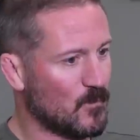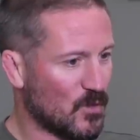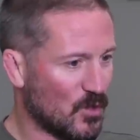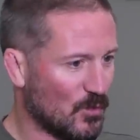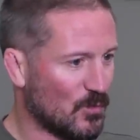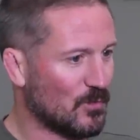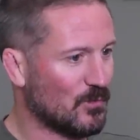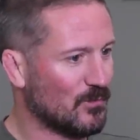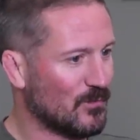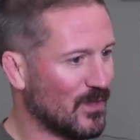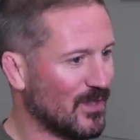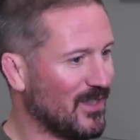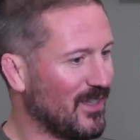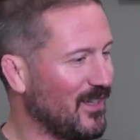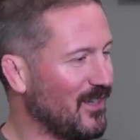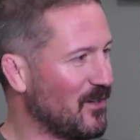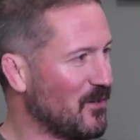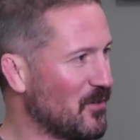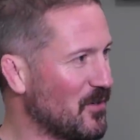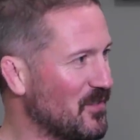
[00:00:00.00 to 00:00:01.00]
so I
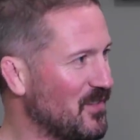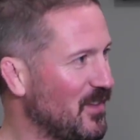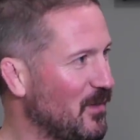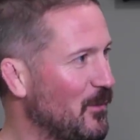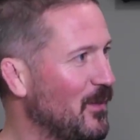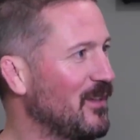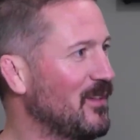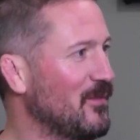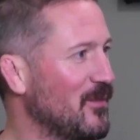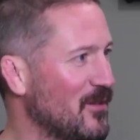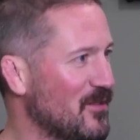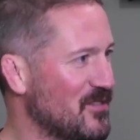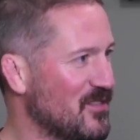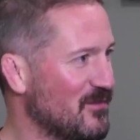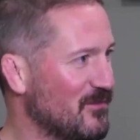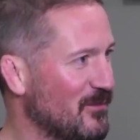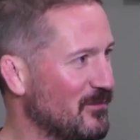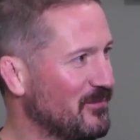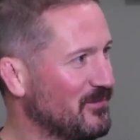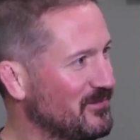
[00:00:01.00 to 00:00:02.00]
think you're going to see the best version
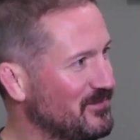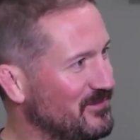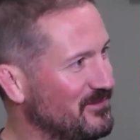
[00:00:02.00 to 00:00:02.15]
of him.